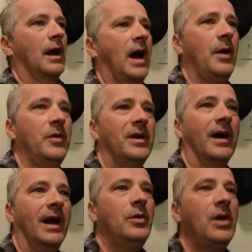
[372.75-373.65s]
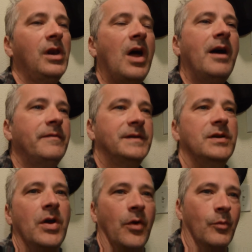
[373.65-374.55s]
I would I would love to
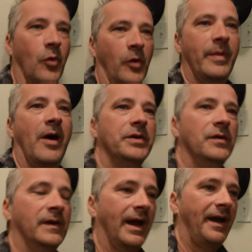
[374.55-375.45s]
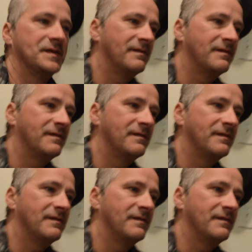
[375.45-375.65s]
know more about you guys.